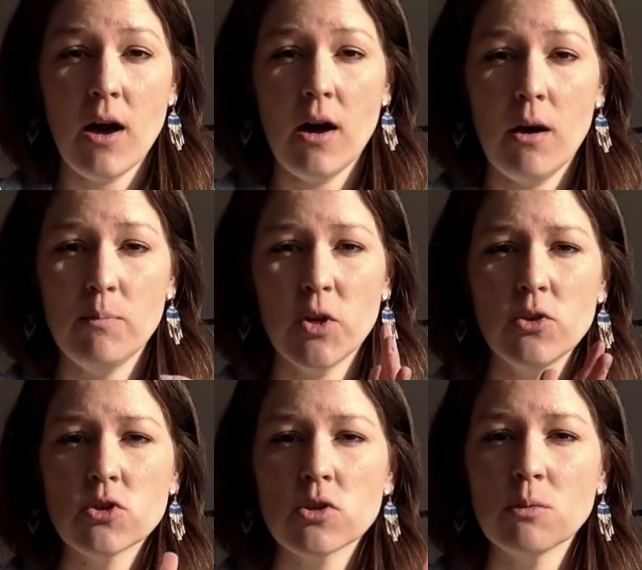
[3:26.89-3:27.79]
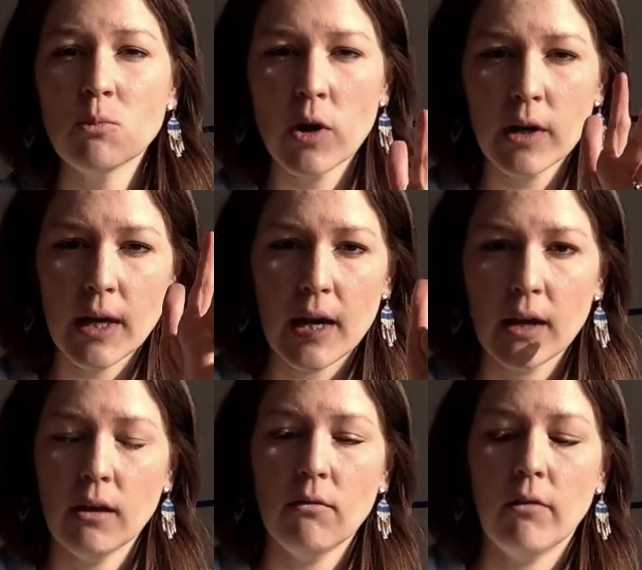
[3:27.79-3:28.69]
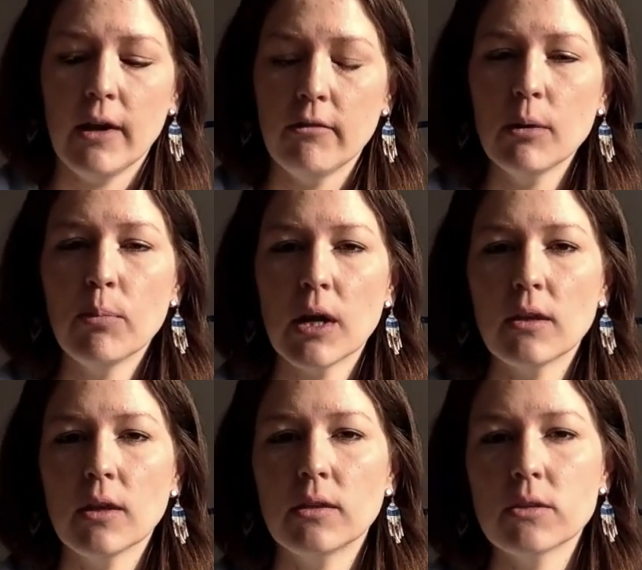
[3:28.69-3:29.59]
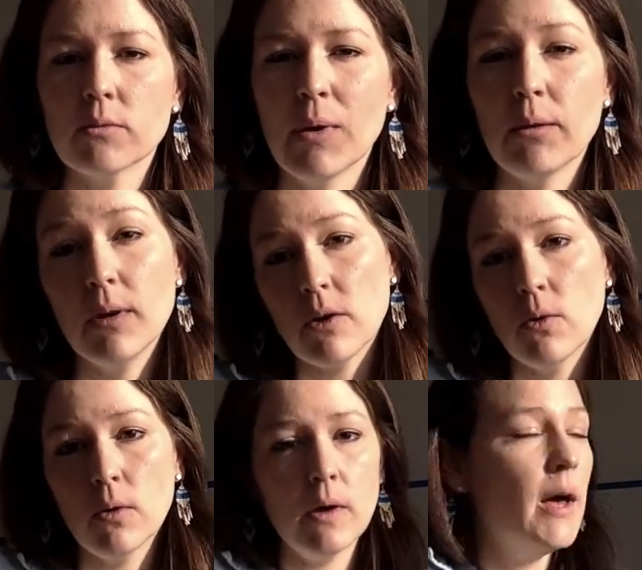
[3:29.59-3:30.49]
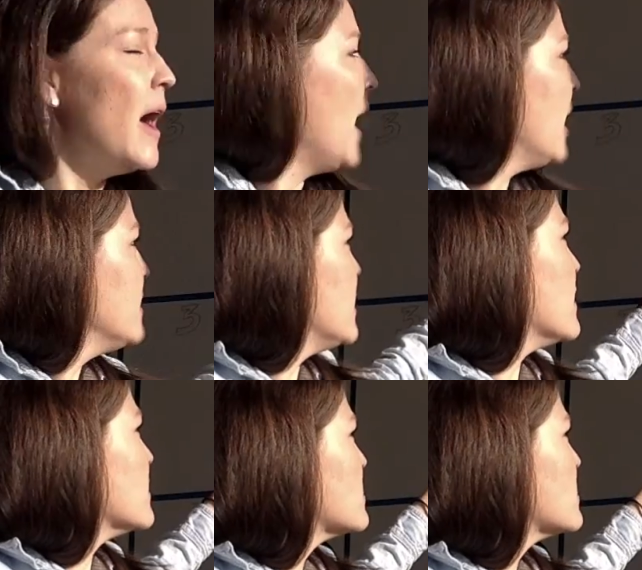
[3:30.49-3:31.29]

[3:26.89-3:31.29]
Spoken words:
They're usually more organic and wavy, but I thought this might be a cool idea.